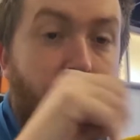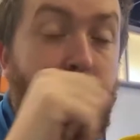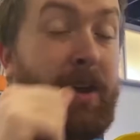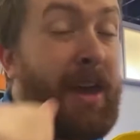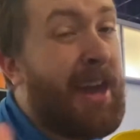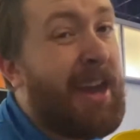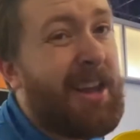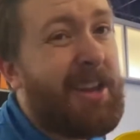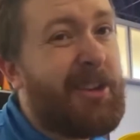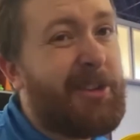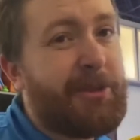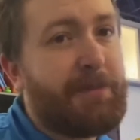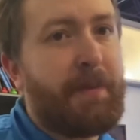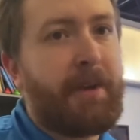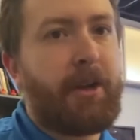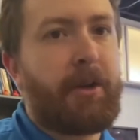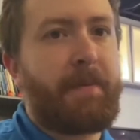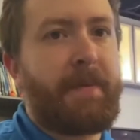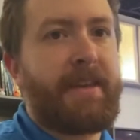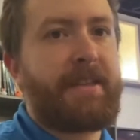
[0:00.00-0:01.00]
can use
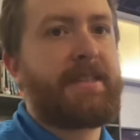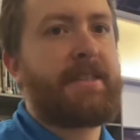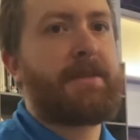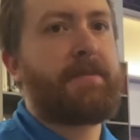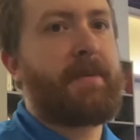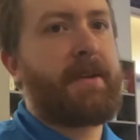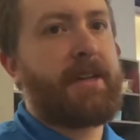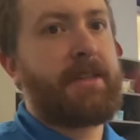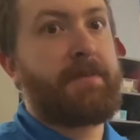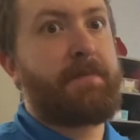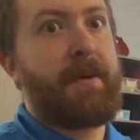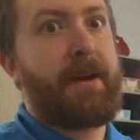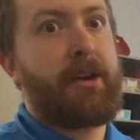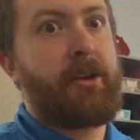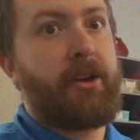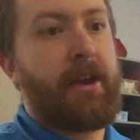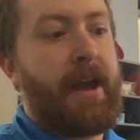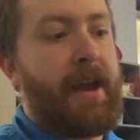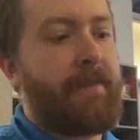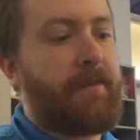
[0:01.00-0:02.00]
bigger pieces, but it's
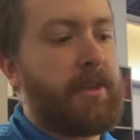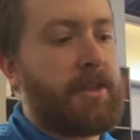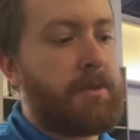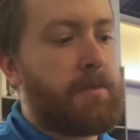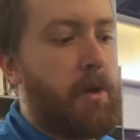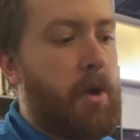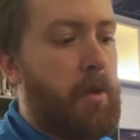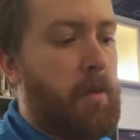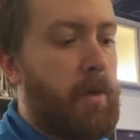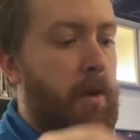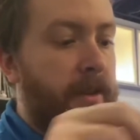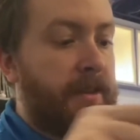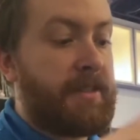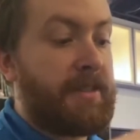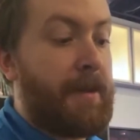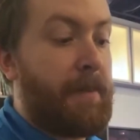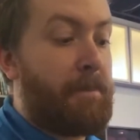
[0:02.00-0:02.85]
better to have the small ones.